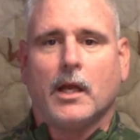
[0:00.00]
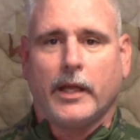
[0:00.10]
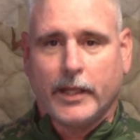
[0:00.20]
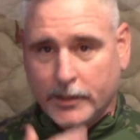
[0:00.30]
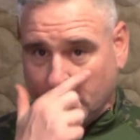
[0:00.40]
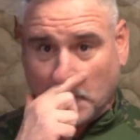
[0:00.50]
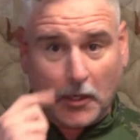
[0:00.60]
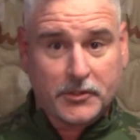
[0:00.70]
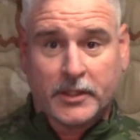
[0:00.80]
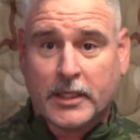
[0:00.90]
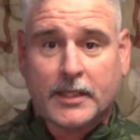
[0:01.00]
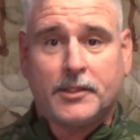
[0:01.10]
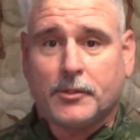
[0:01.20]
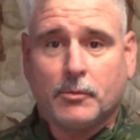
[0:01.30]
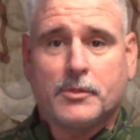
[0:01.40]
And all you had to
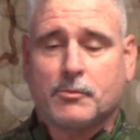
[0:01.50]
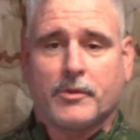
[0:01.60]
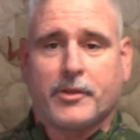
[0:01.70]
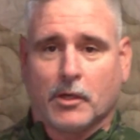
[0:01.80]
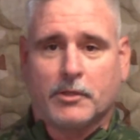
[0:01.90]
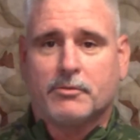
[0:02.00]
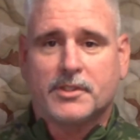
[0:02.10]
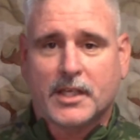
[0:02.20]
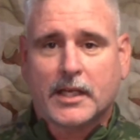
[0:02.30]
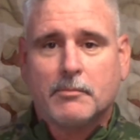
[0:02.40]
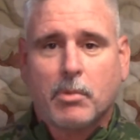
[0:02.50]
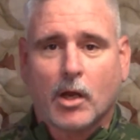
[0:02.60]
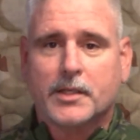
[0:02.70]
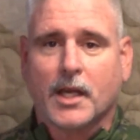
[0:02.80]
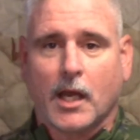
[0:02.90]
do was with your 100 second
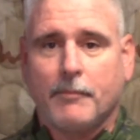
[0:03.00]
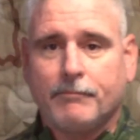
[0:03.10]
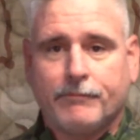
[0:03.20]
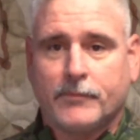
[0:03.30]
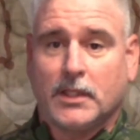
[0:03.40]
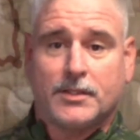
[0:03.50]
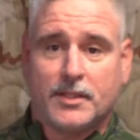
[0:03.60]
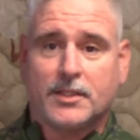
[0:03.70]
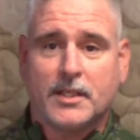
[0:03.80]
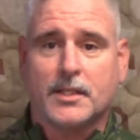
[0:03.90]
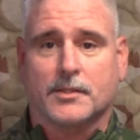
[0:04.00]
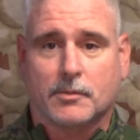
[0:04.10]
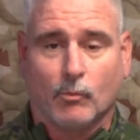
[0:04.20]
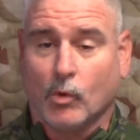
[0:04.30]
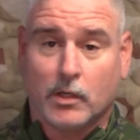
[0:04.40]
par time, get six
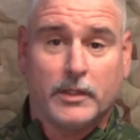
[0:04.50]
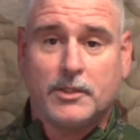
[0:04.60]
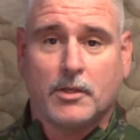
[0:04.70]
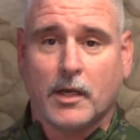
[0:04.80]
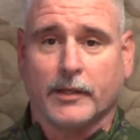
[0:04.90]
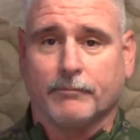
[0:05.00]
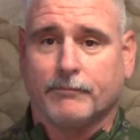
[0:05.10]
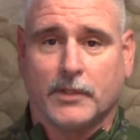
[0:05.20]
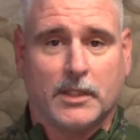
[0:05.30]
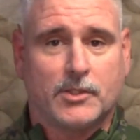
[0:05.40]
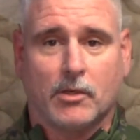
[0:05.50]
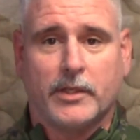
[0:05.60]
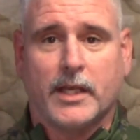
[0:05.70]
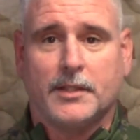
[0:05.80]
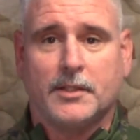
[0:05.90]
hits, one on each target. That's all
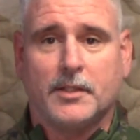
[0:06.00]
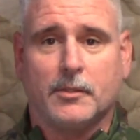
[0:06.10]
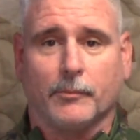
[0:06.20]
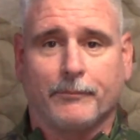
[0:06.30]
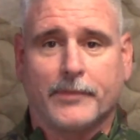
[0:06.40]
you had to do.